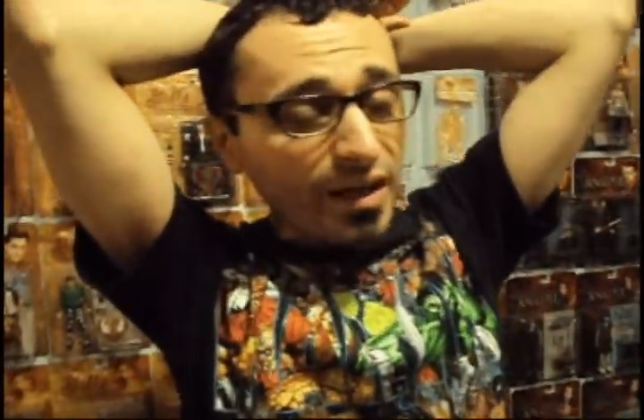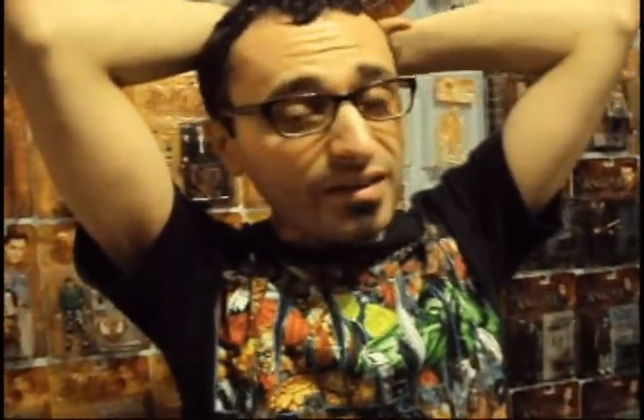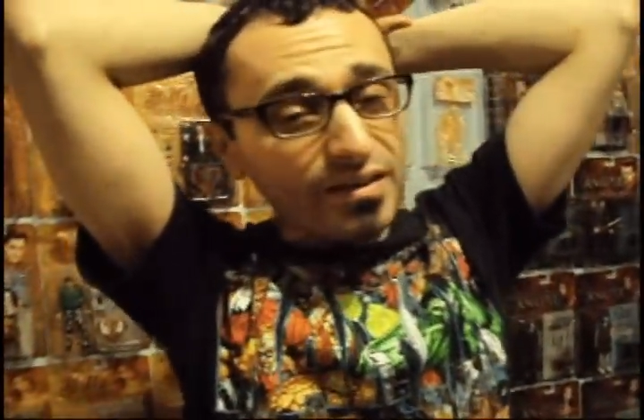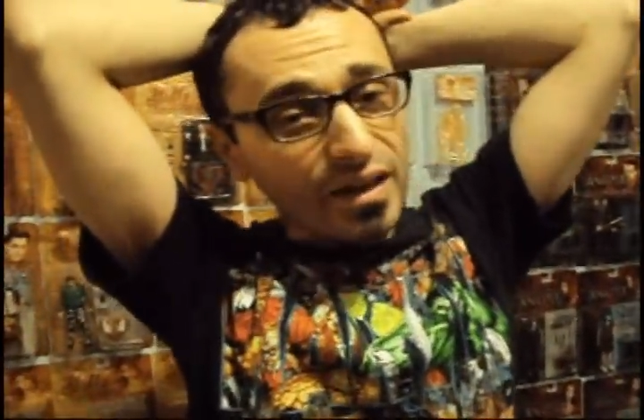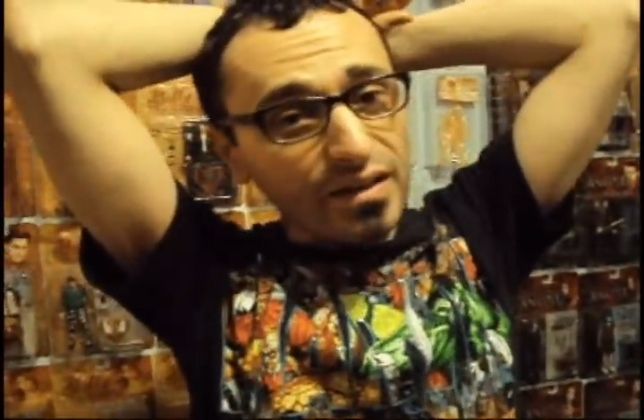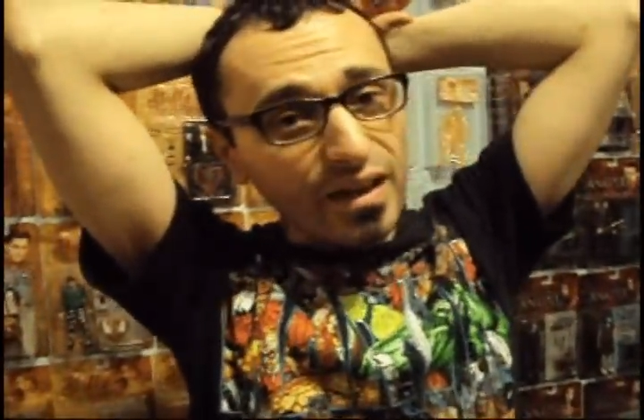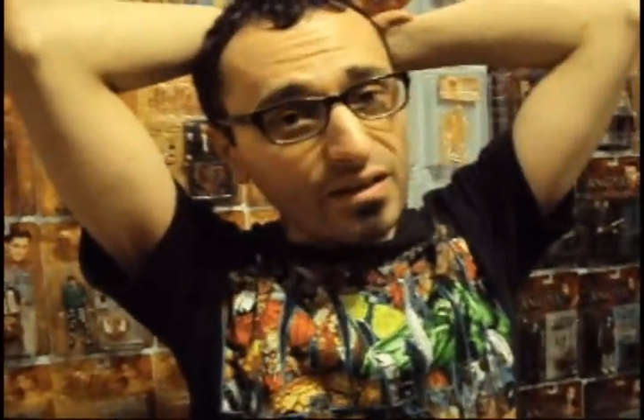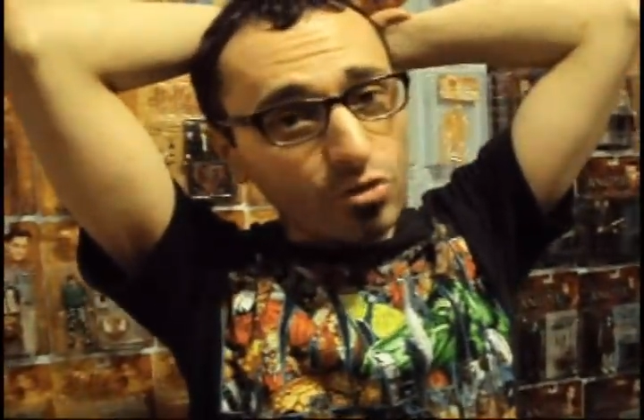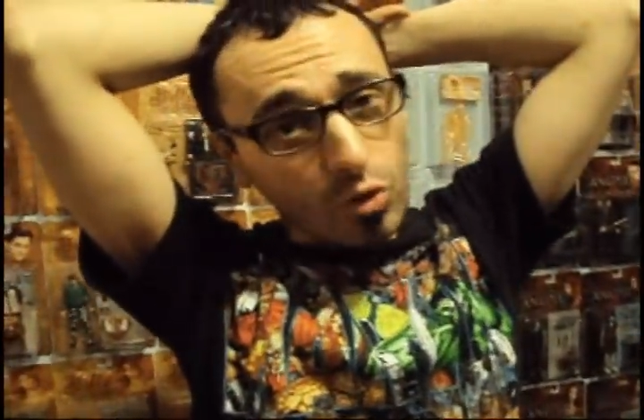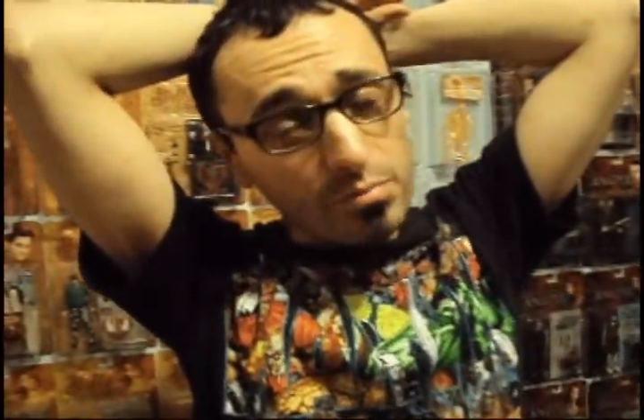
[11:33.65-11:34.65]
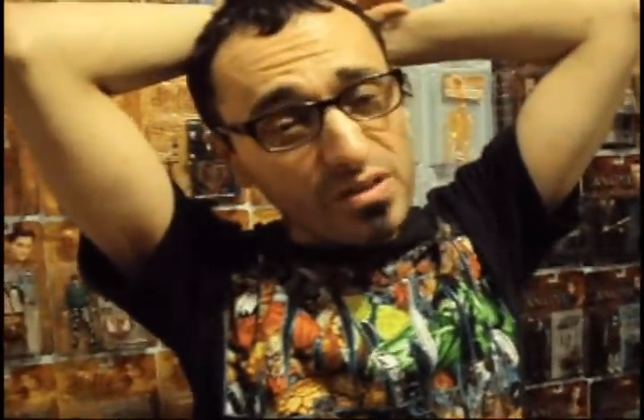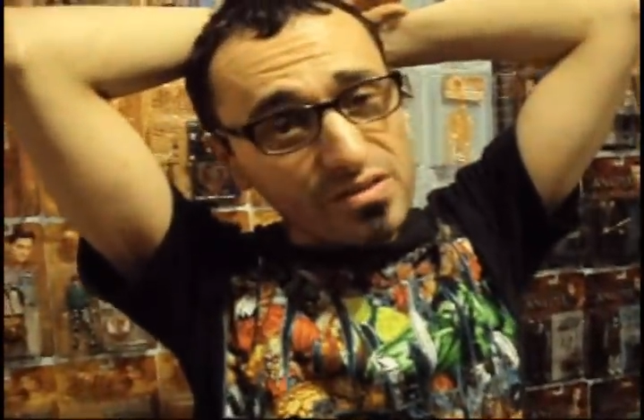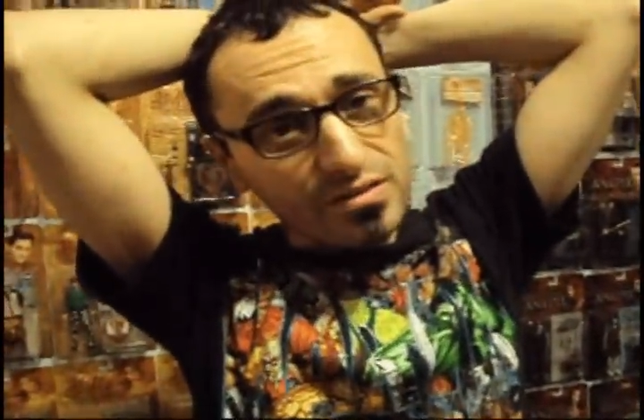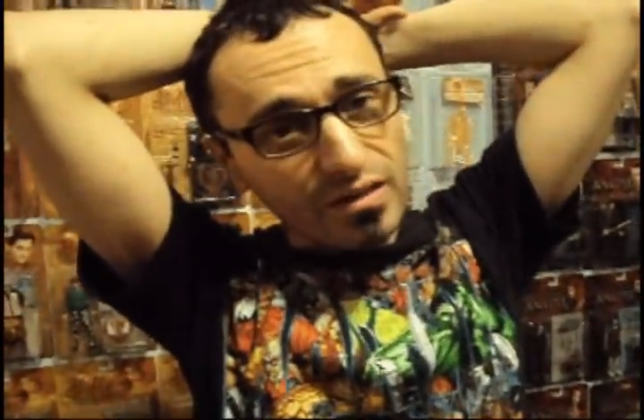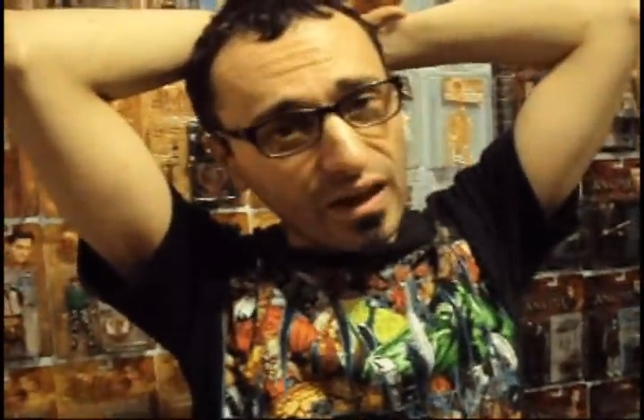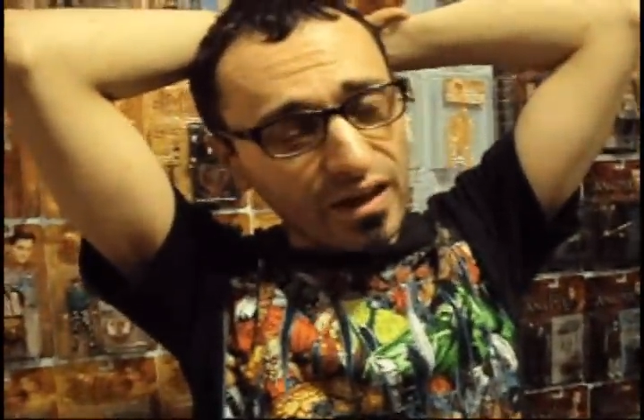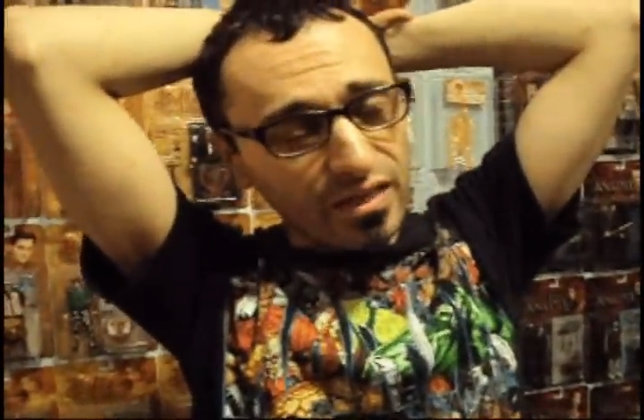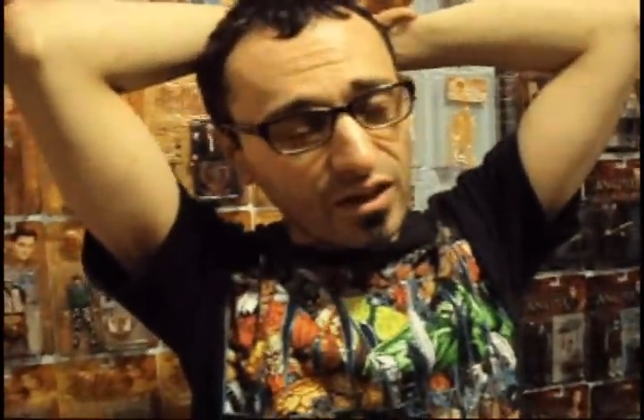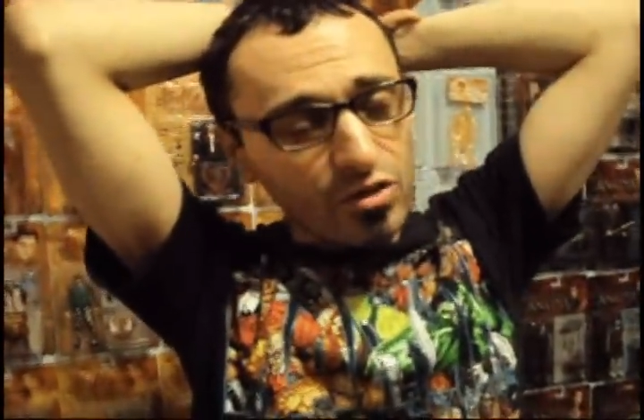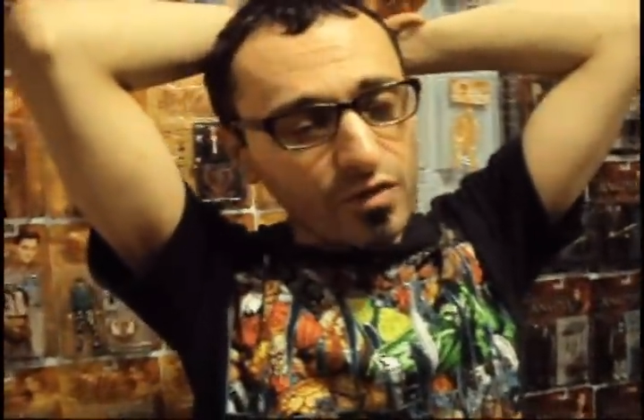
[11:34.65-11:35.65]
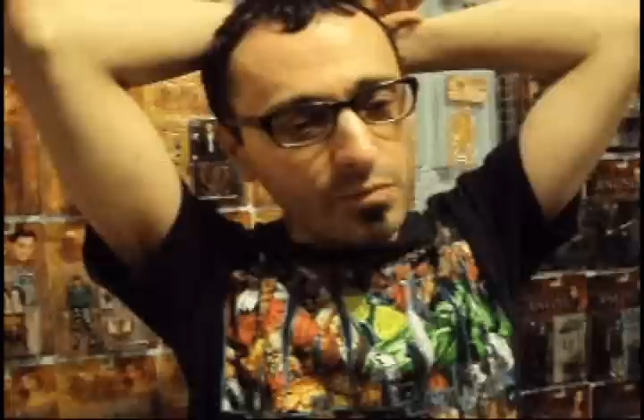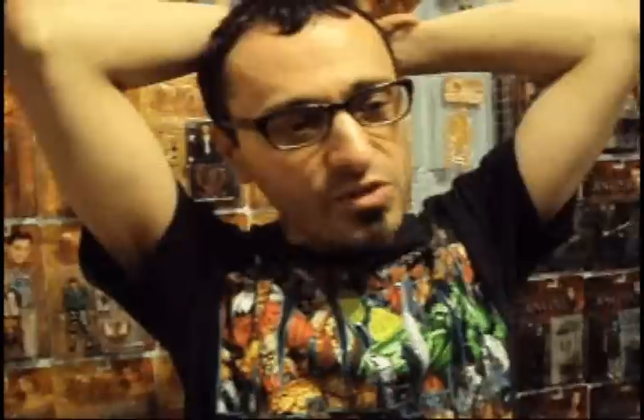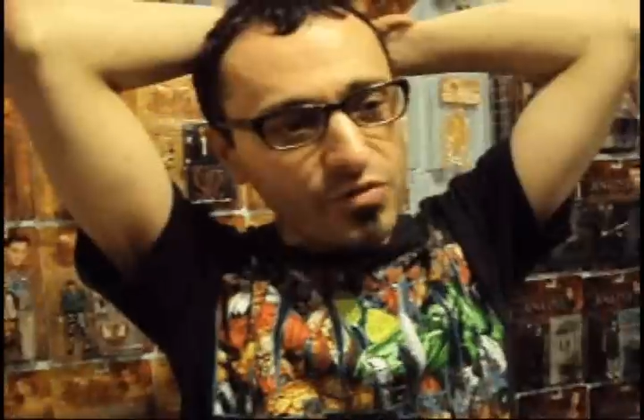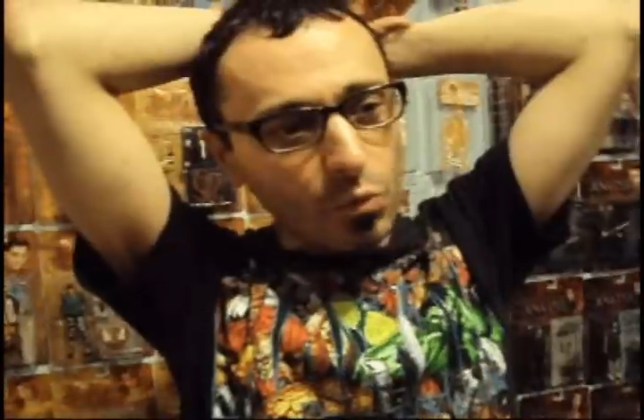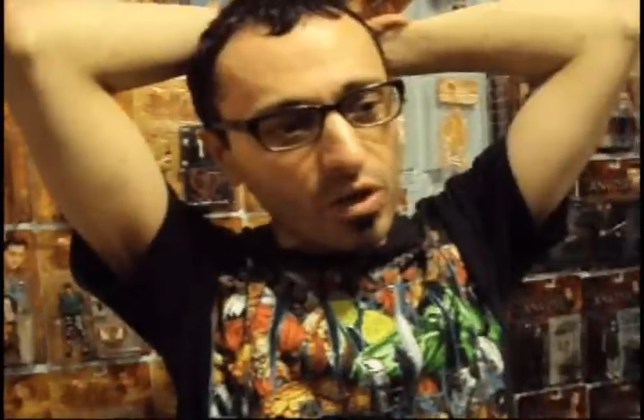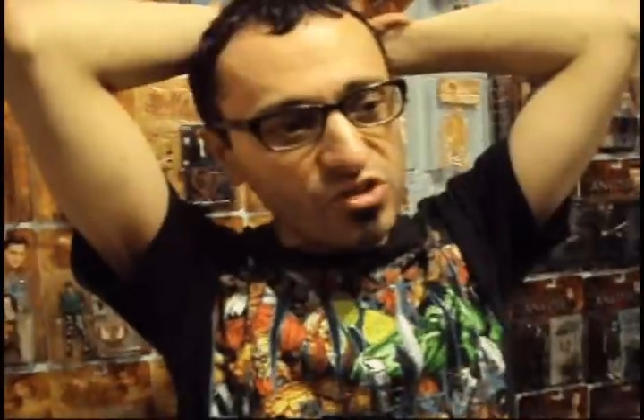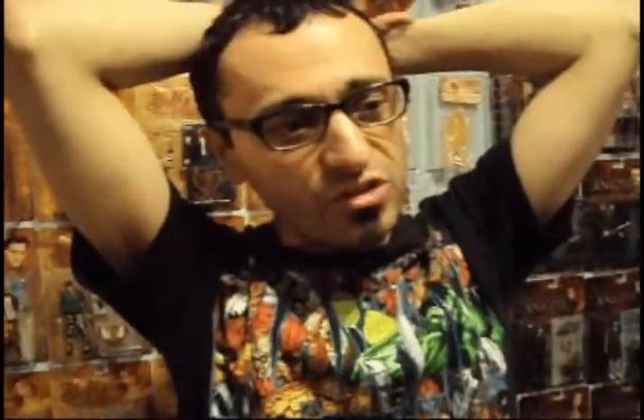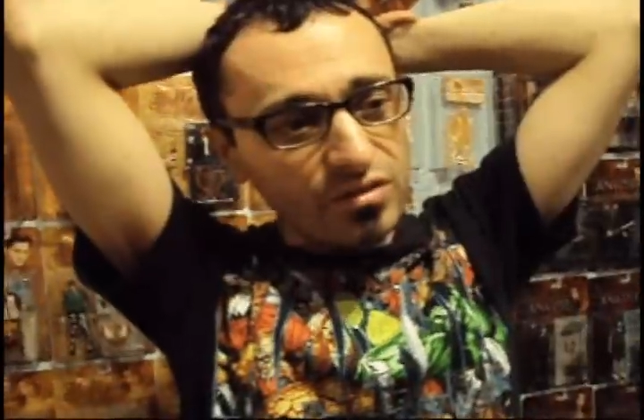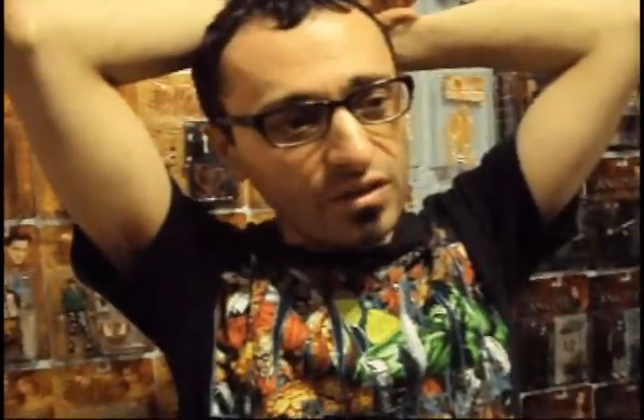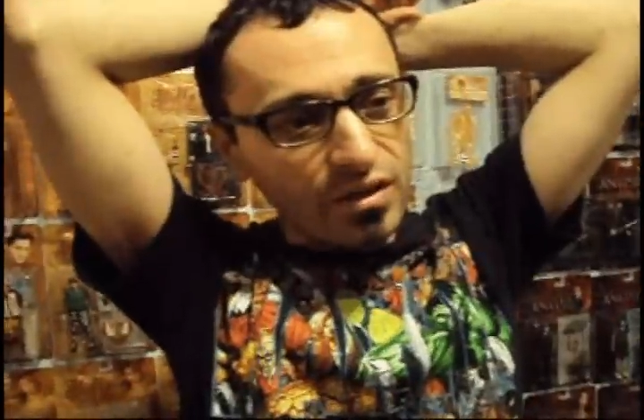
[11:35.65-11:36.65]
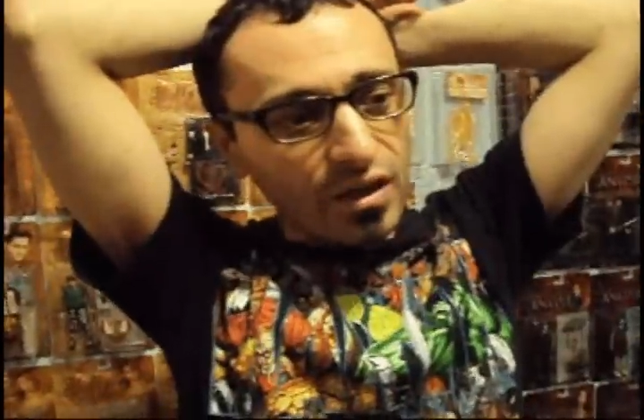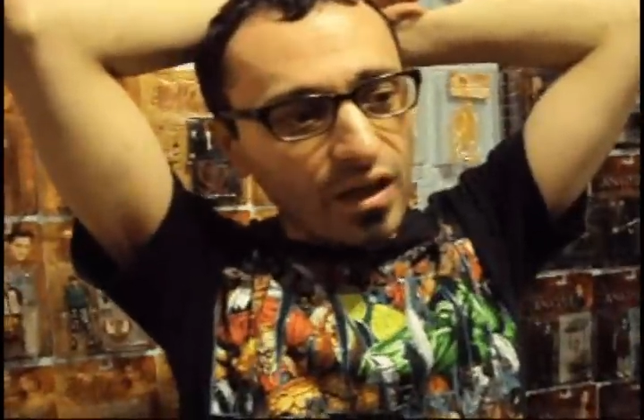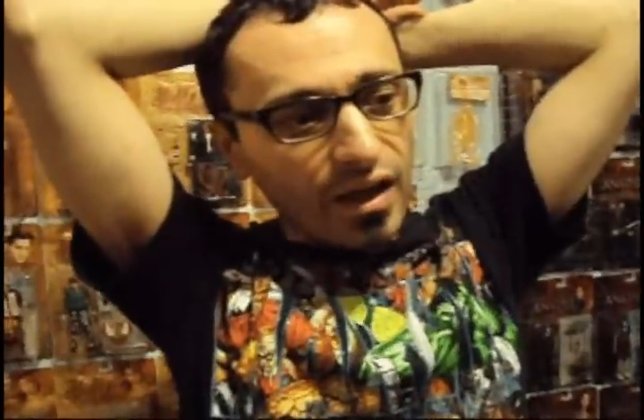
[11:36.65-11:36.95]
from 1998 Toy Biz. I thank you very much for watching.